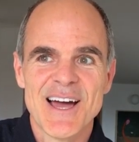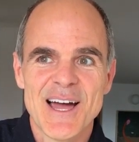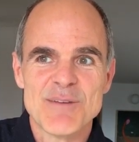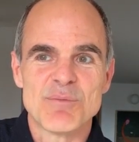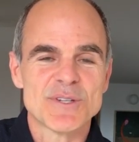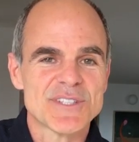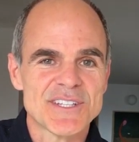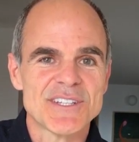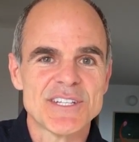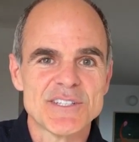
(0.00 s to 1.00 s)
I booked a
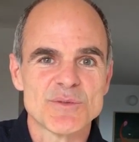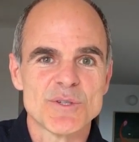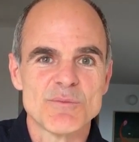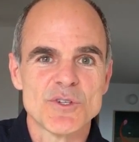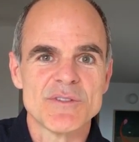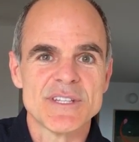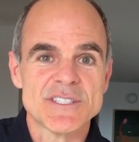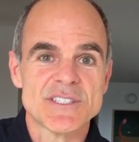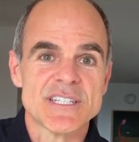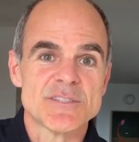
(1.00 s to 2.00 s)
Clint Eastwood movie
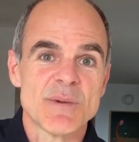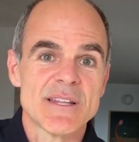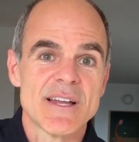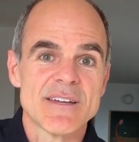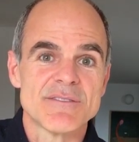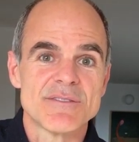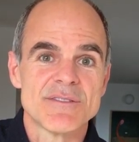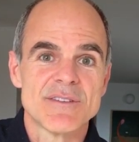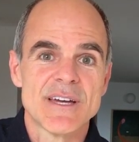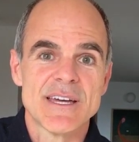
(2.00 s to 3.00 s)
that changed my life.
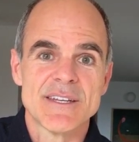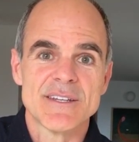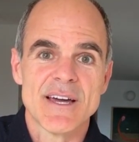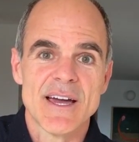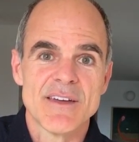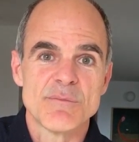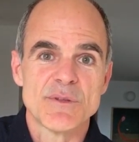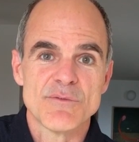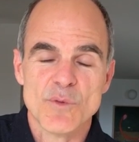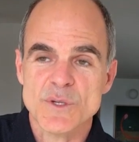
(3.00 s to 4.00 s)
And I have
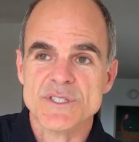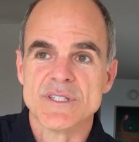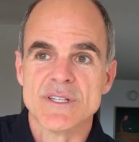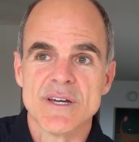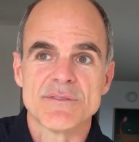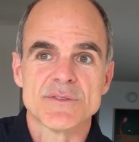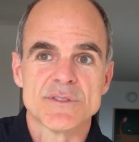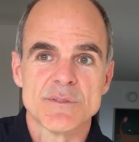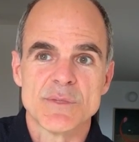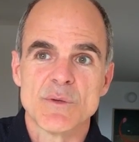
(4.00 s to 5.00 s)
been fortunate enough
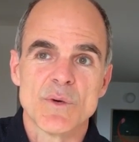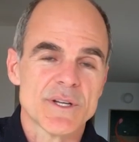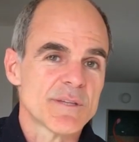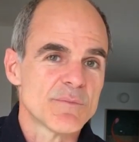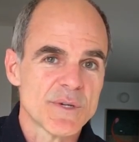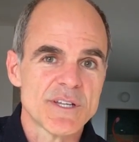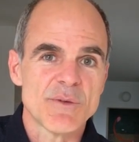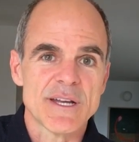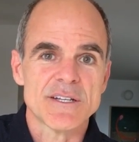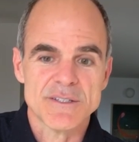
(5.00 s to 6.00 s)
to be working pretty
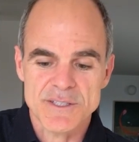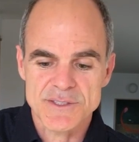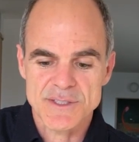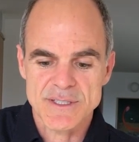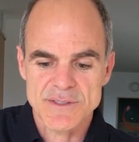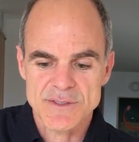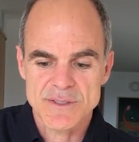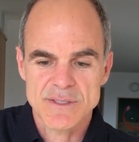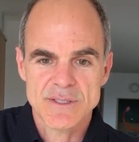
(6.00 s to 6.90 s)
regularly since.